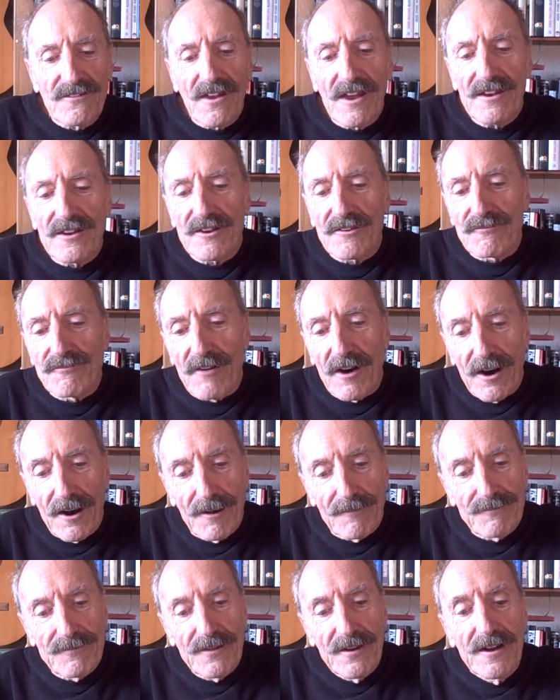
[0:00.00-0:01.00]

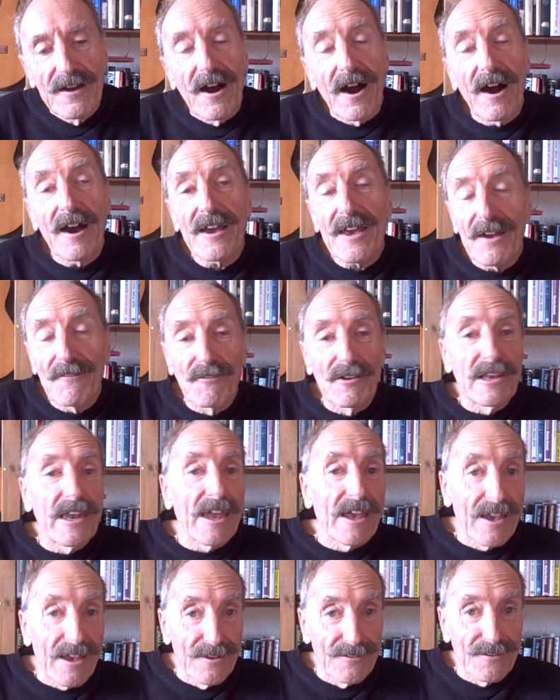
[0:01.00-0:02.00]
Telegraph. I give a
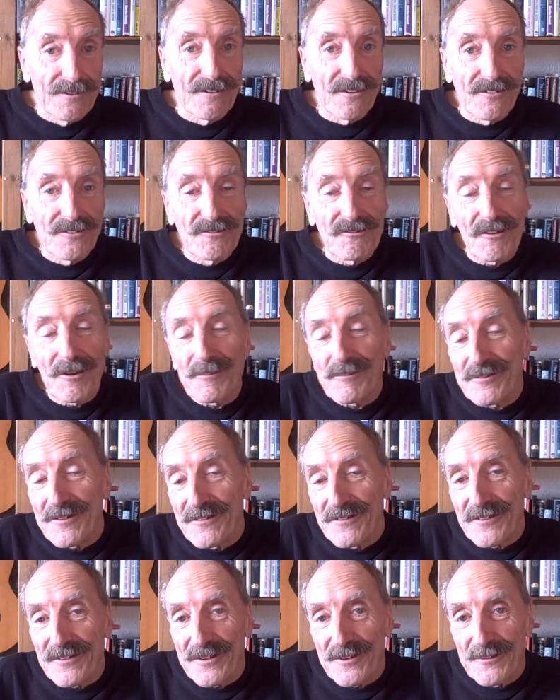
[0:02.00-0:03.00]
link in the description
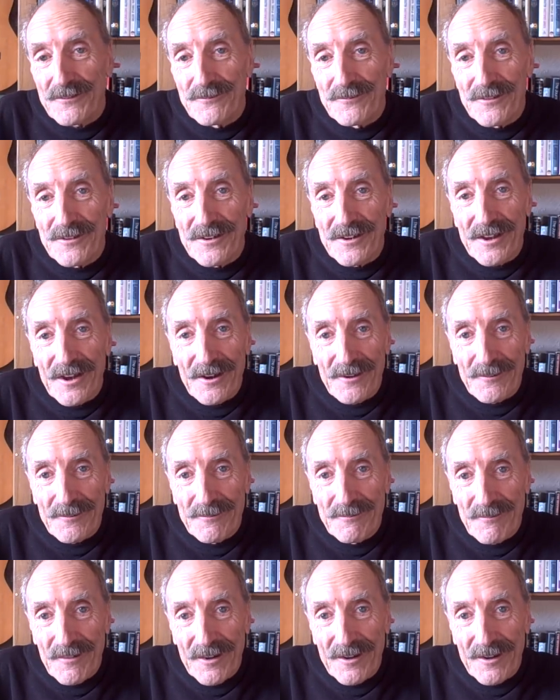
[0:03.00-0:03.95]
to this video,